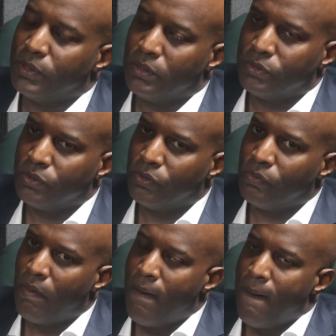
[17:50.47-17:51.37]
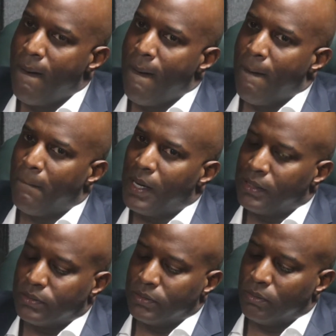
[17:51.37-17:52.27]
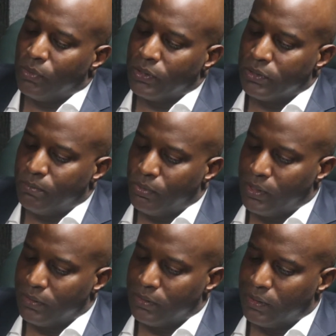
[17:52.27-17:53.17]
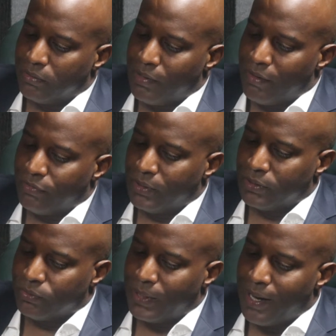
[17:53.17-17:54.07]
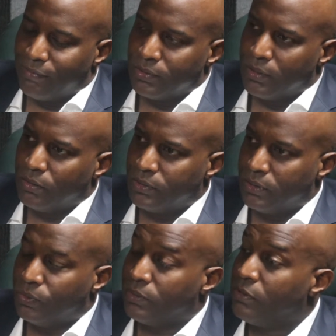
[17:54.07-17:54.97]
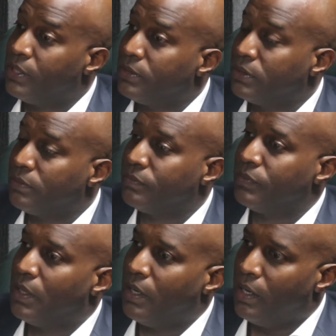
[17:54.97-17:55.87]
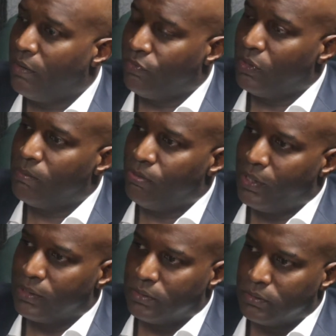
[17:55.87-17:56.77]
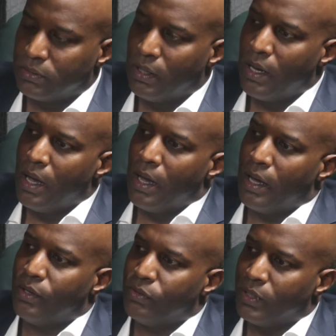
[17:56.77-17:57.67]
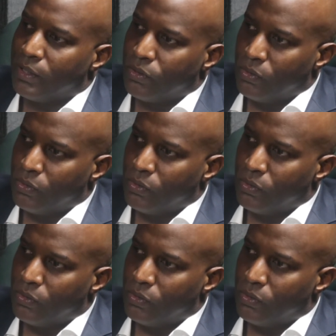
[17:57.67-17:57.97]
We don't know. But the most important thing, Ralph, is we have to now deal with risk. If you're pregnant and you get